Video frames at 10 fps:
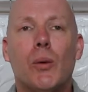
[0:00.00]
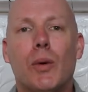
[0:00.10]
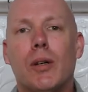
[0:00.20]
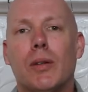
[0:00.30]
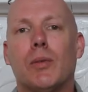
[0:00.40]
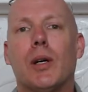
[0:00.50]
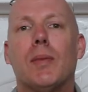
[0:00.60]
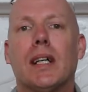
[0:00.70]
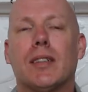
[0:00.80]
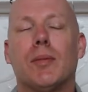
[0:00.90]
Well,
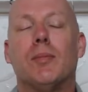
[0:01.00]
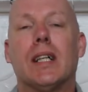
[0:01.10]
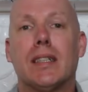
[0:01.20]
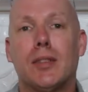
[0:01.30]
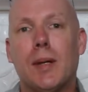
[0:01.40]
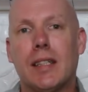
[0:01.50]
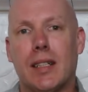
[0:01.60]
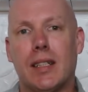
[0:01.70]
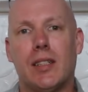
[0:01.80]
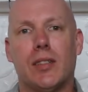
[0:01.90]
my
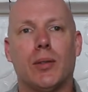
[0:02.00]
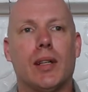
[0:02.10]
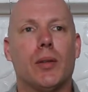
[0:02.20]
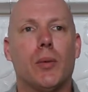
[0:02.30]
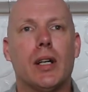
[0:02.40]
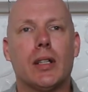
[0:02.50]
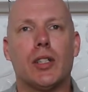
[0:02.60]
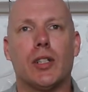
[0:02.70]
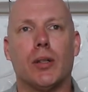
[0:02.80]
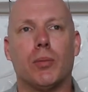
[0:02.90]
expectations around the
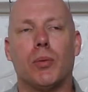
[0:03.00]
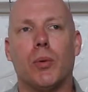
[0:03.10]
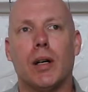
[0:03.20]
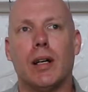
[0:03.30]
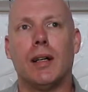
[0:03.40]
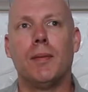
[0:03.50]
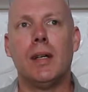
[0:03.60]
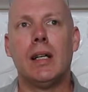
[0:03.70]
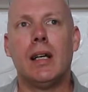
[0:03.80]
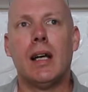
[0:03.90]
workshop were,